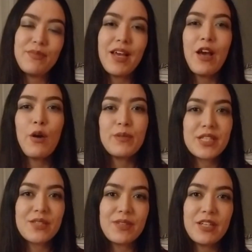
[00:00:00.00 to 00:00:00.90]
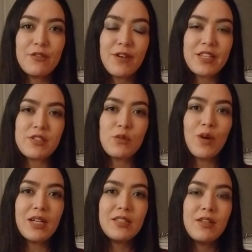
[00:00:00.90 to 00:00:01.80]
I hope this video finds you
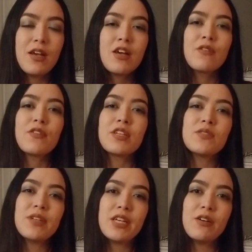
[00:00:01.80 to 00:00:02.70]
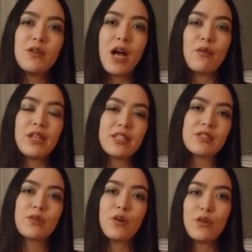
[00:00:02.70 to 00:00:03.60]
well. For this video, I would like to
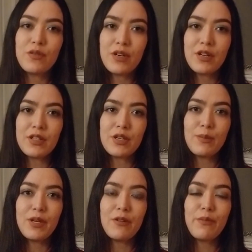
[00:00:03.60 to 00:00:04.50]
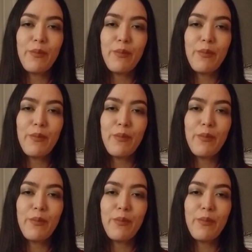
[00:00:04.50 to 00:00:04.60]
go over a little bit of,